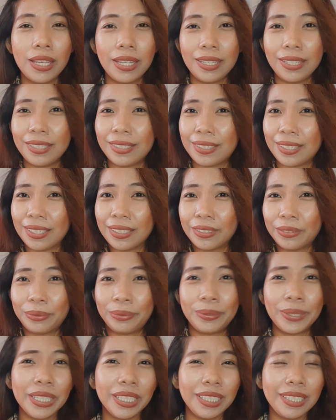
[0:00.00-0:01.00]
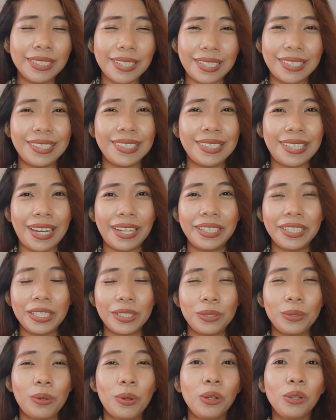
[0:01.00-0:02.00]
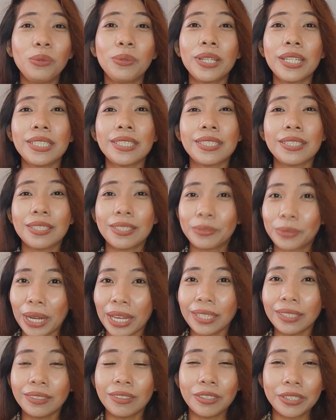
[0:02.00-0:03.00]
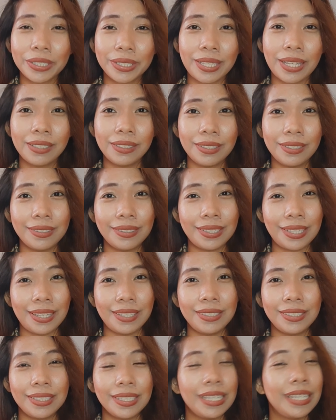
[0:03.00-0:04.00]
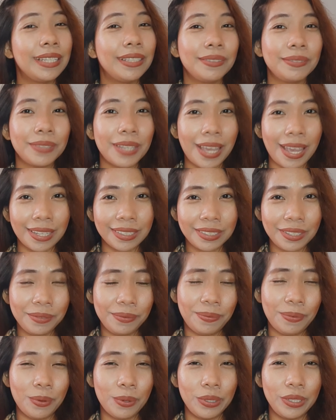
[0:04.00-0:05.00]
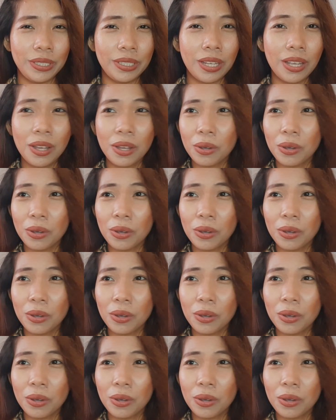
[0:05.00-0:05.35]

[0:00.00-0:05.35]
Is it really necessary to always write our sentences in active voice,